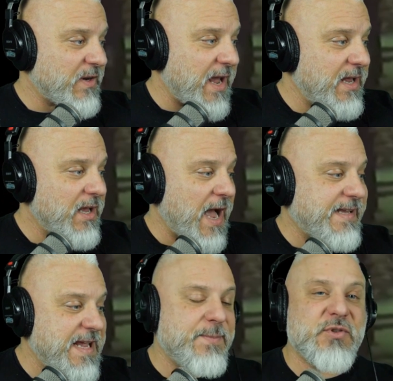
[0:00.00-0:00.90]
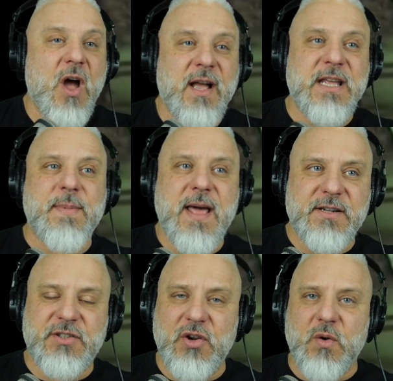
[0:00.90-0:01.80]
Okay, I keep talking about
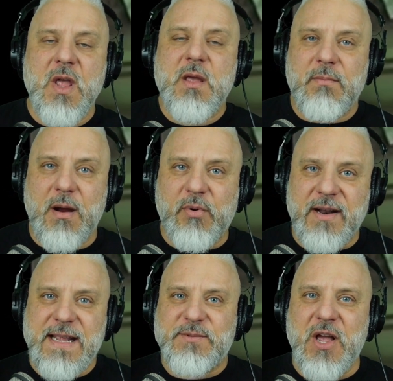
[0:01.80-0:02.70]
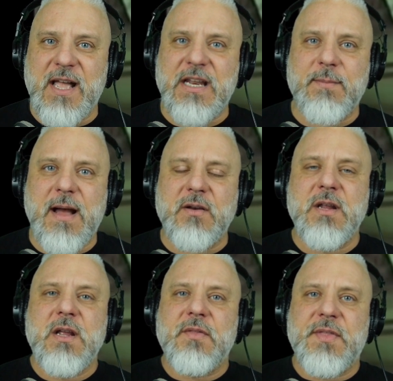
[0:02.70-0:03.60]
it too. Remember, I keep talking about
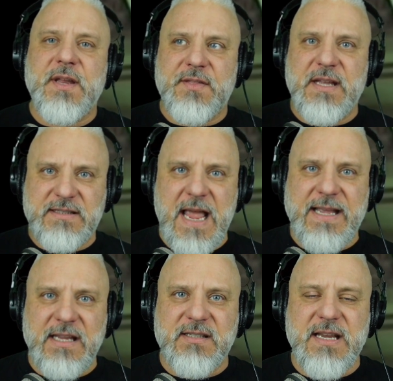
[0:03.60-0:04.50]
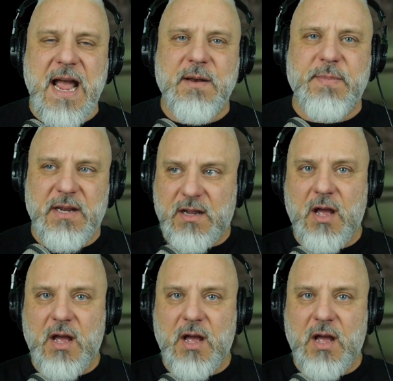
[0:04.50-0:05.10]
the attacking side.